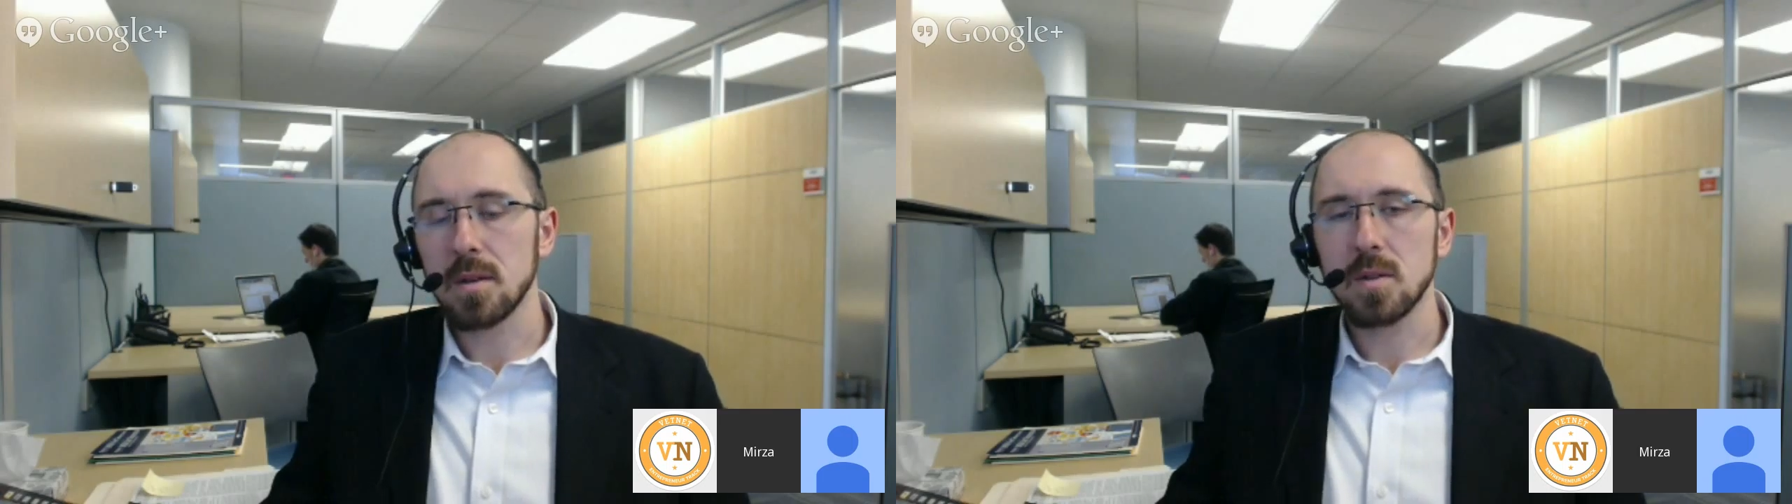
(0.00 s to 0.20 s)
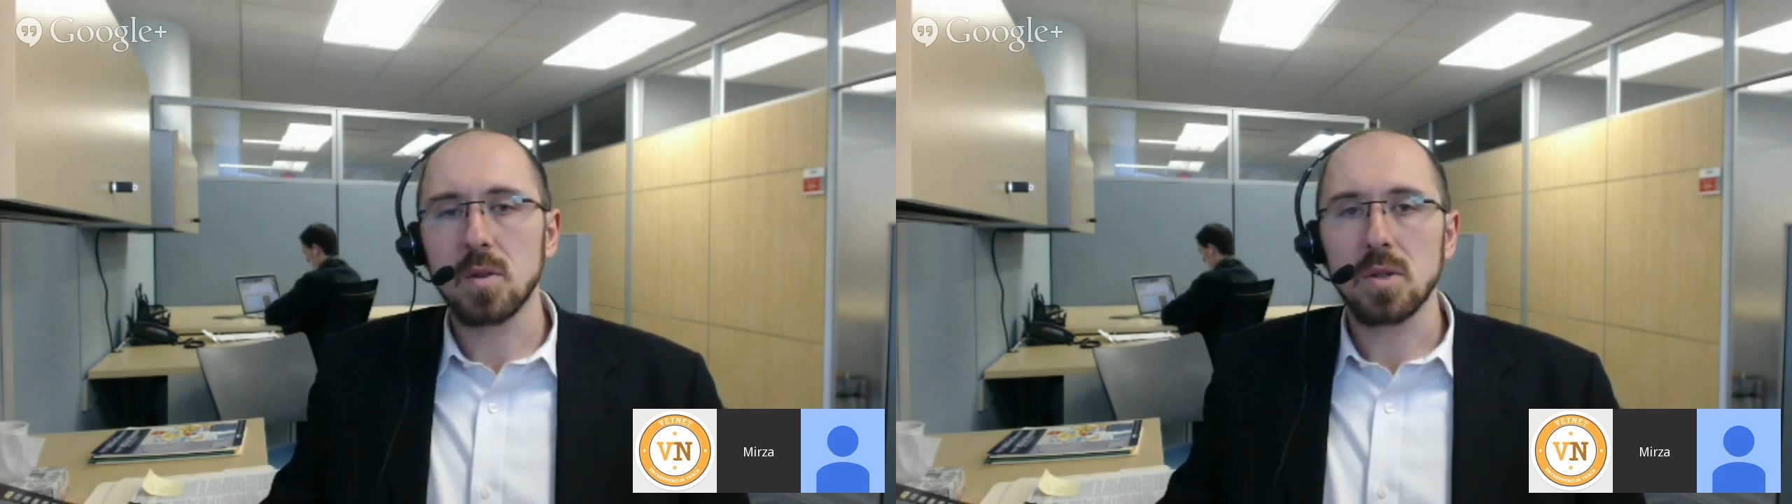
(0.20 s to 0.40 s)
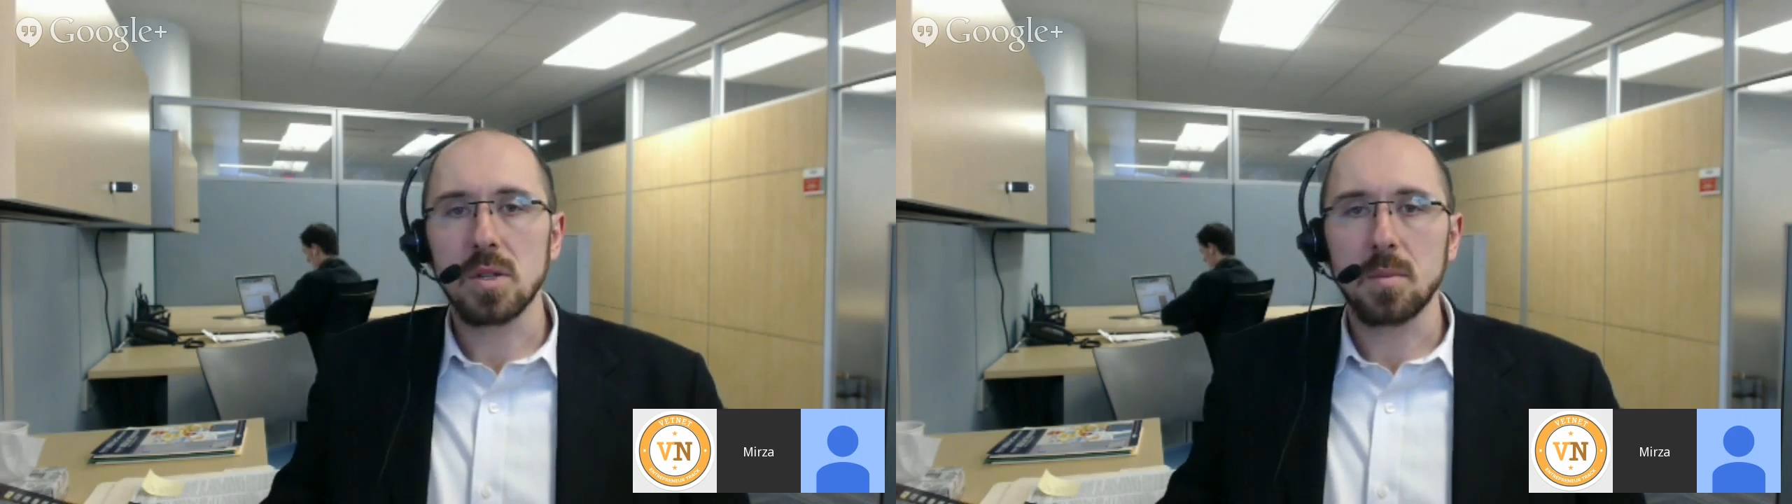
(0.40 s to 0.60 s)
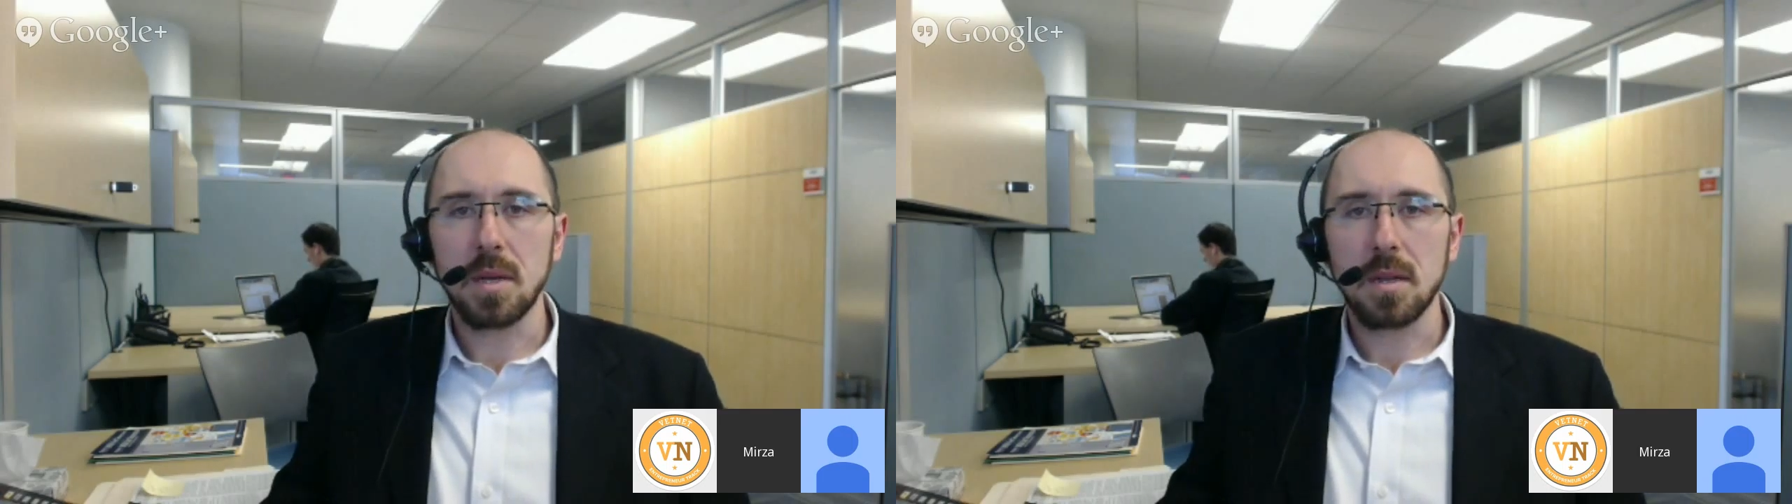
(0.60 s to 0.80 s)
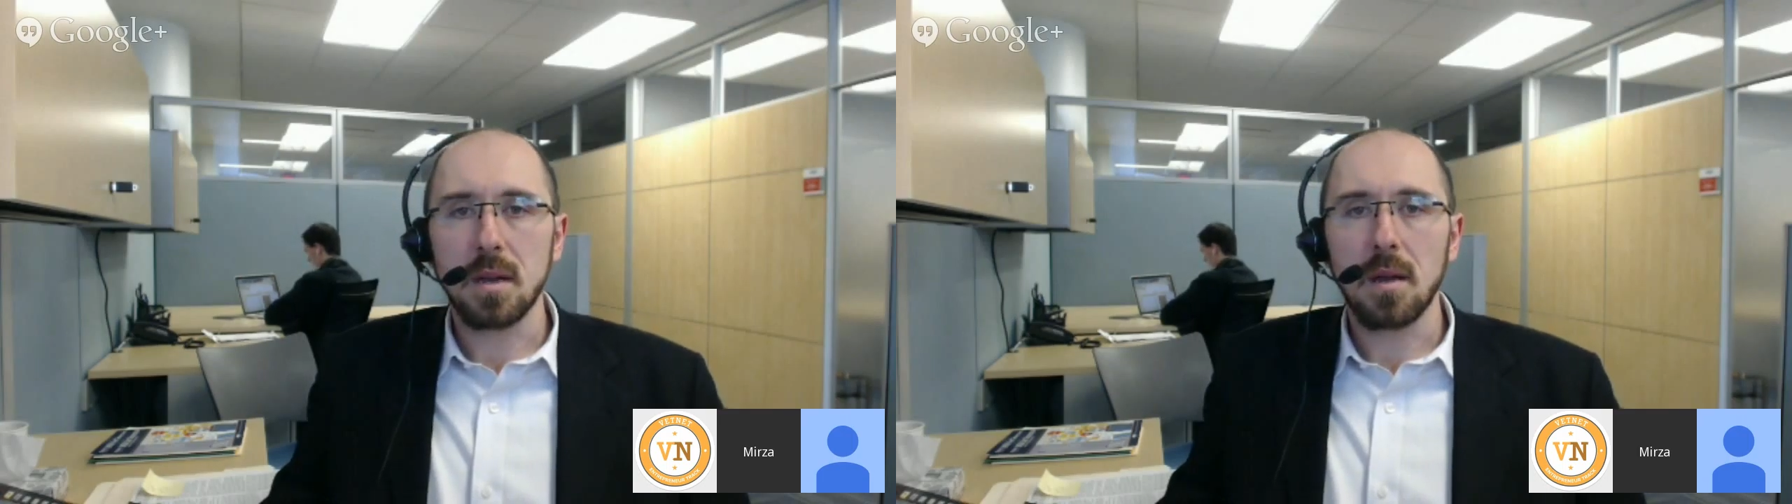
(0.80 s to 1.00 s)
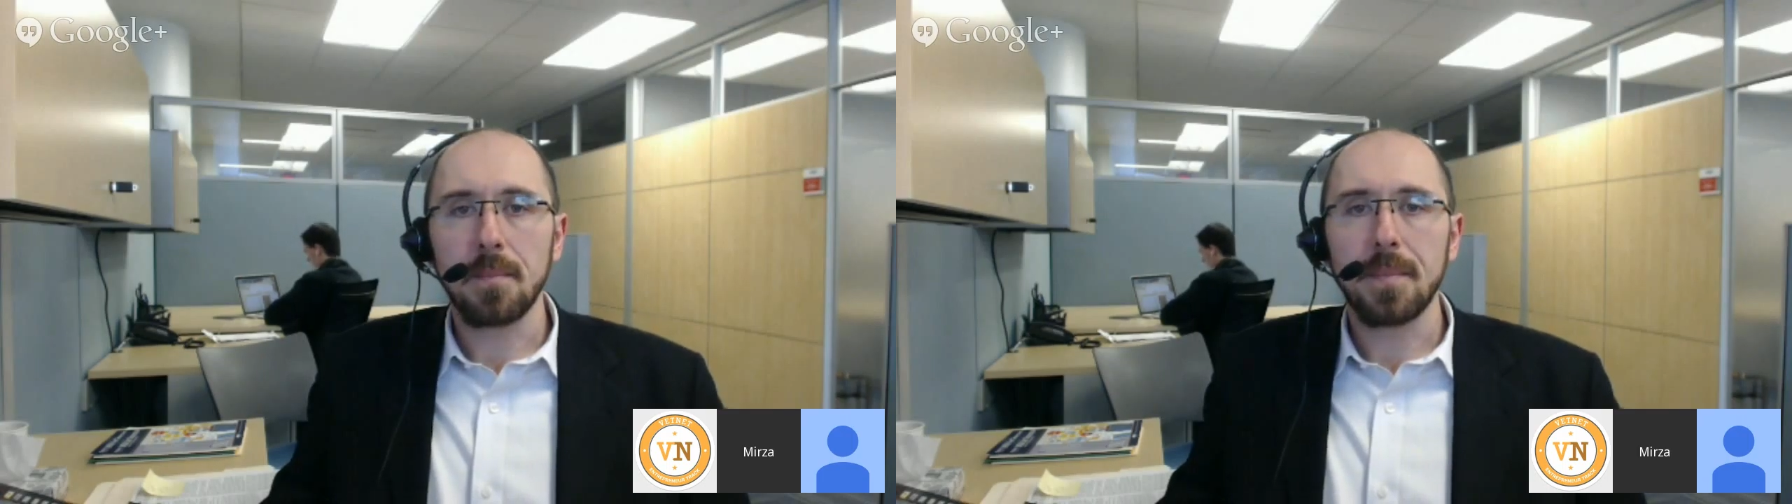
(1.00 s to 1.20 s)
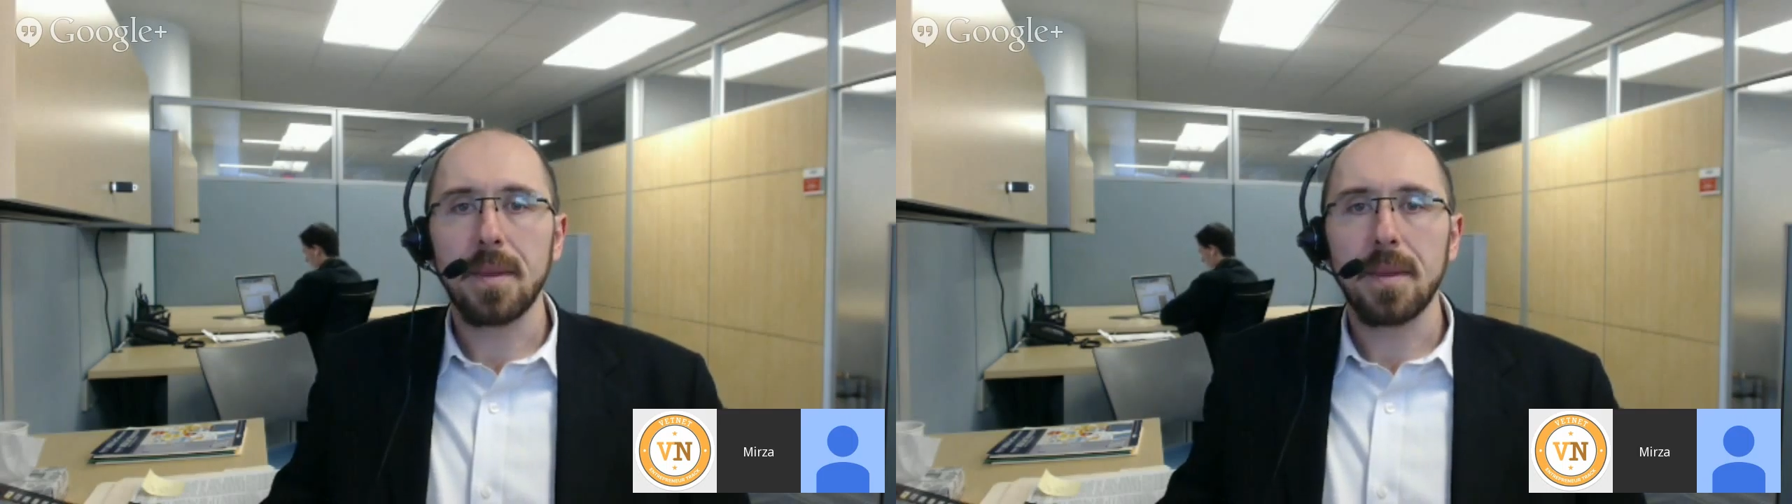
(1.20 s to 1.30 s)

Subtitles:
social media.